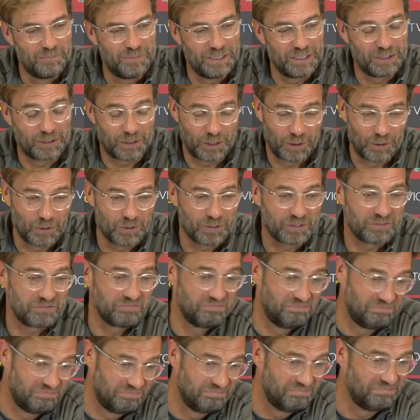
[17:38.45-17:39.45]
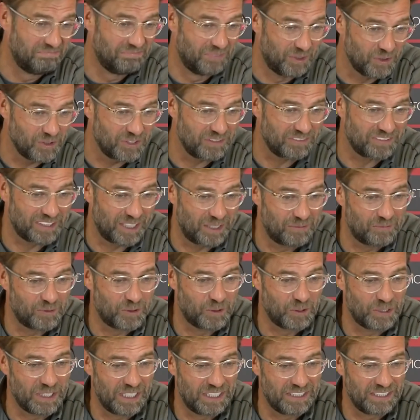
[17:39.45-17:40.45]
Being close, most of the time,
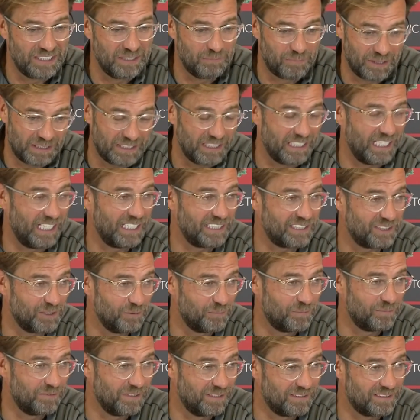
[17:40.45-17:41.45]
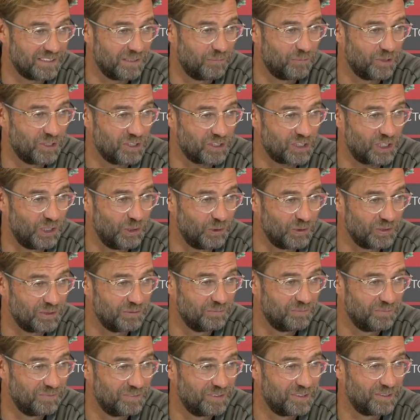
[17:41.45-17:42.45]
good idea, but he likes to, that somebody's
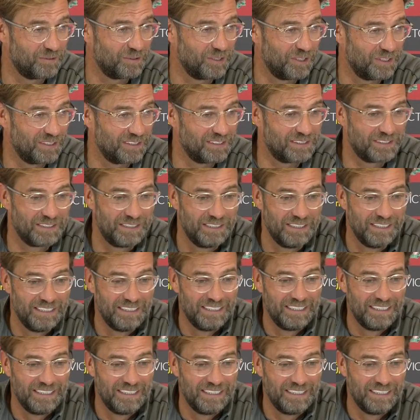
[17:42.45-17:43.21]
close, to be honest.